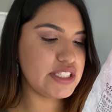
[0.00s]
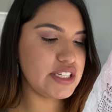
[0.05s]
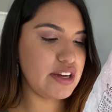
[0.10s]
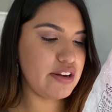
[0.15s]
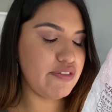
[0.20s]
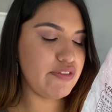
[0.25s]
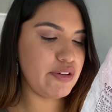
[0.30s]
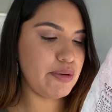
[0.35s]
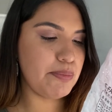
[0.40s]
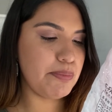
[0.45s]

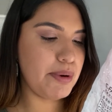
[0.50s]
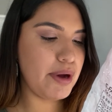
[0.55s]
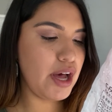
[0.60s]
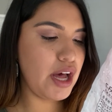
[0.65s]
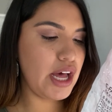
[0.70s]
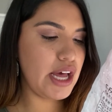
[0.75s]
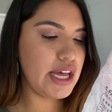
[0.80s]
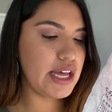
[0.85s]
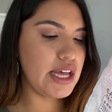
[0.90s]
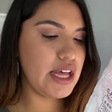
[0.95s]
Cover
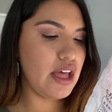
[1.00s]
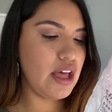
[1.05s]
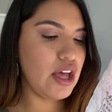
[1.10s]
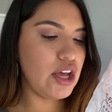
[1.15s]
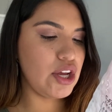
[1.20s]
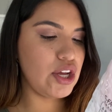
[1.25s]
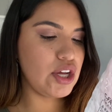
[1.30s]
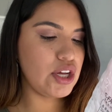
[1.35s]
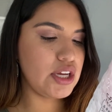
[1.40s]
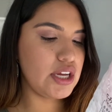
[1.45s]
pot.
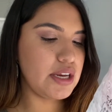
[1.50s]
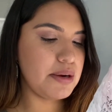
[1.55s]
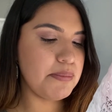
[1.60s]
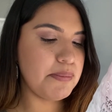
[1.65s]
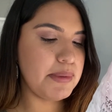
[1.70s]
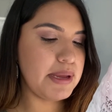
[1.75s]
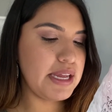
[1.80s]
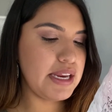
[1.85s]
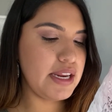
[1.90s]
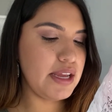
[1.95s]
Cook
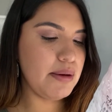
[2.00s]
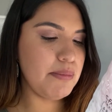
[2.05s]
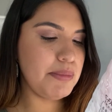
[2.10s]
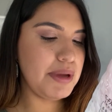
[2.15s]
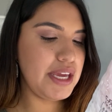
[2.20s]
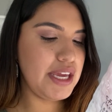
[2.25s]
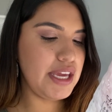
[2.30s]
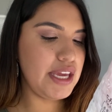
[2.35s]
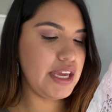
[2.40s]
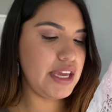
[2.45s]
in medium
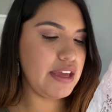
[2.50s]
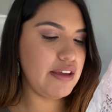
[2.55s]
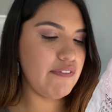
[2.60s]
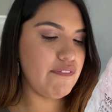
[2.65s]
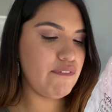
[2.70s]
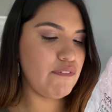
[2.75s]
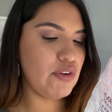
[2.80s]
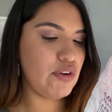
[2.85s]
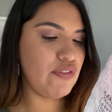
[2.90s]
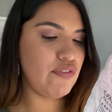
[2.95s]
heat
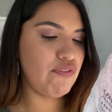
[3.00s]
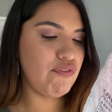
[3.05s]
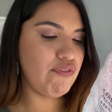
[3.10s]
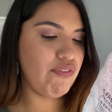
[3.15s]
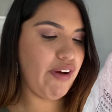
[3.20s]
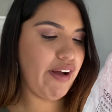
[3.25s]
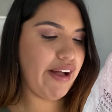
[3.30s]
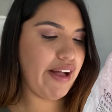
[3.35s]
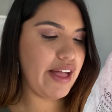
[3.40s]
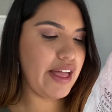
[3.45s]
for
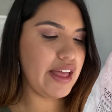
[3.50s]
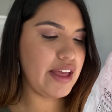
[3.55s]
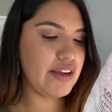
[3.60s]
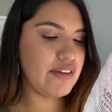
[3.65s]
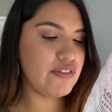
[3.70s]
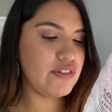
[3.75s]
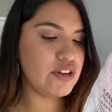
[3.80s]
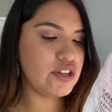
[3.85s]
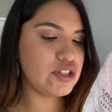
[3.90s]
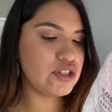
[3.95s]

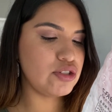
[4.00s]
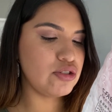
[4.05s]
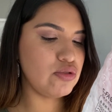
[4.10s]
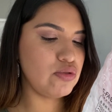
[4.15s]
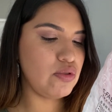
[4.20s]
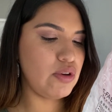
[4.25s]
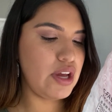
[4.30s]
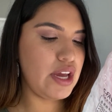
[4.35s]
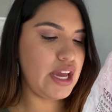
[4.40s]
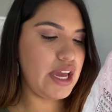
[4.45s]
5
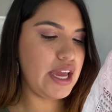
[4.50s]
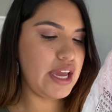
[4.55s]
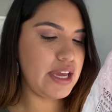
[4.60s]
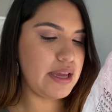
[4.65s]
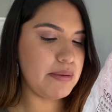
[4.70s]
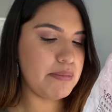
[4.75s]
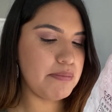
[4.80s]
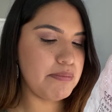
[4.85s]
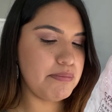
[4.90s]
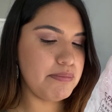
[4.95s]
to
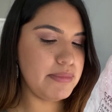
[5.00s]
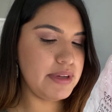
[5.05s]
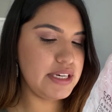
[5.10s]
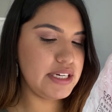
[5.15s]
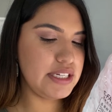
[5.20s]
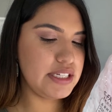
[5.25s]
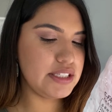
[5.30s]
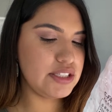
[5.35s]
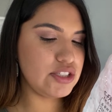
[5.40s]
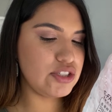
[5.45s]
8
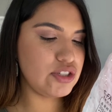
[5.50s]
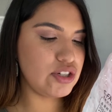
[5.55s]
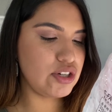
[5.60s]
minutes.